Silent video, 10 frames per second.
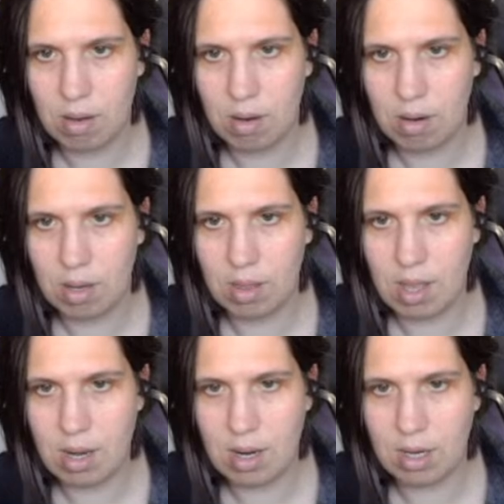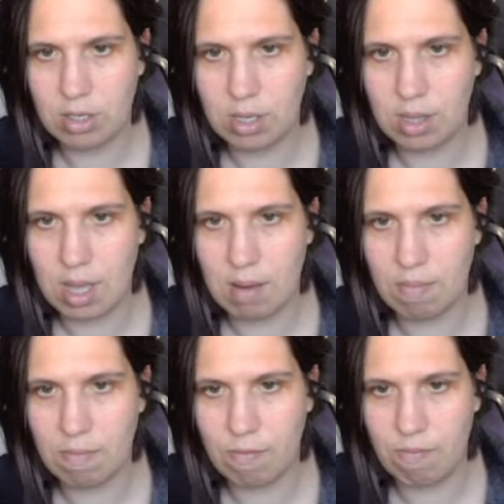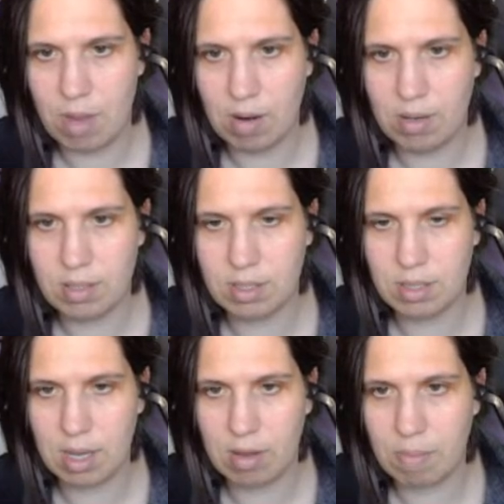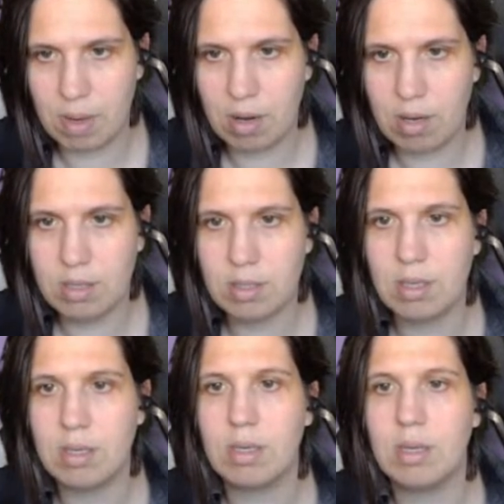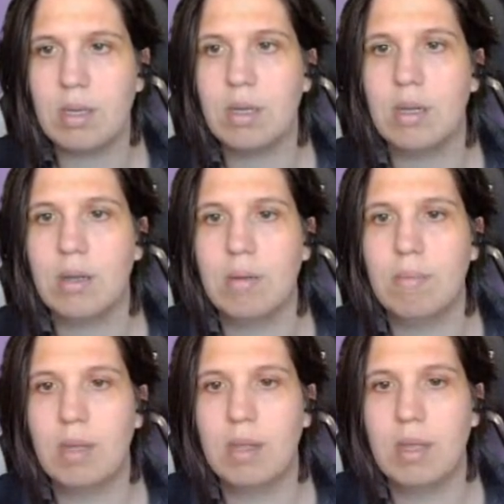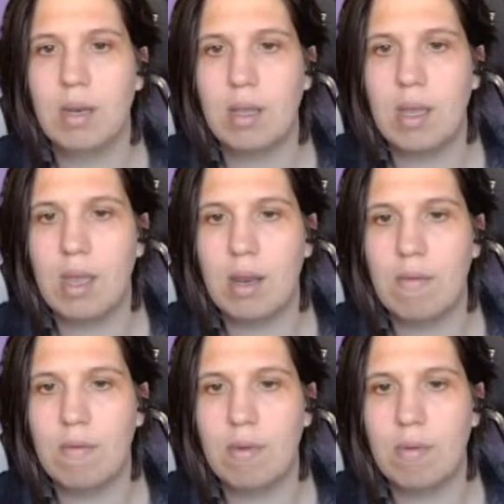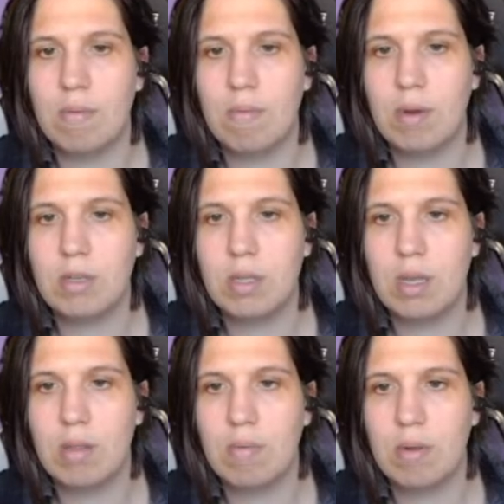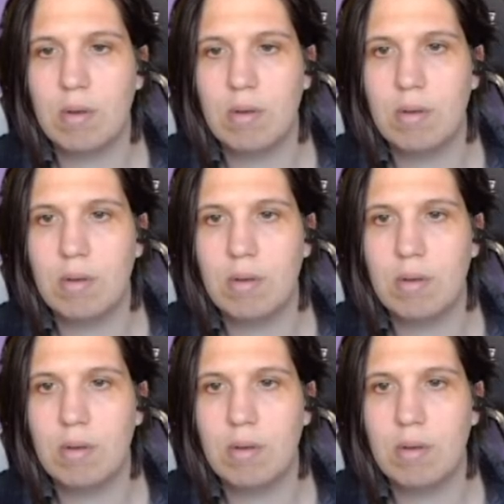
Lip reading: All right, that marries it together better, doesn't it? And then I can't even reach the other one.